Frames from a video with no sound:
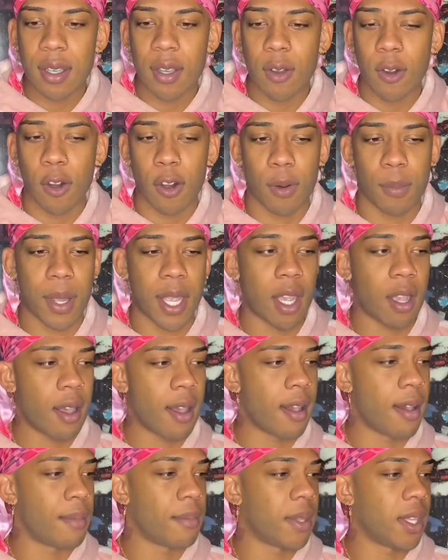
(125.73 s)
or might
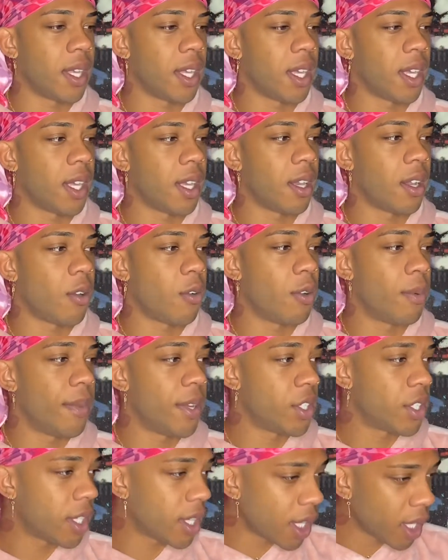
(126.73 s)
call me a whole
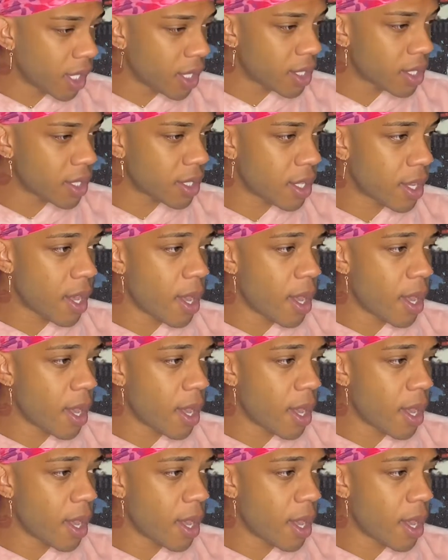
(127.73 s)
bunch of things,